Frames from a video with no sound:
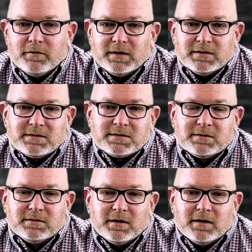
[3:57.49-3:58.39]
fitness,
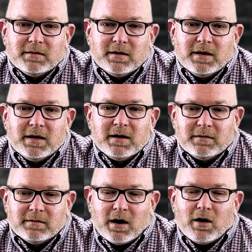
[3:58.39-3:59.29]

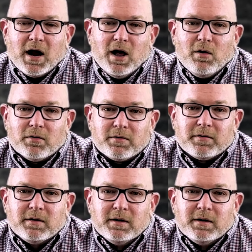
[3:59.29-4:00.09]
our health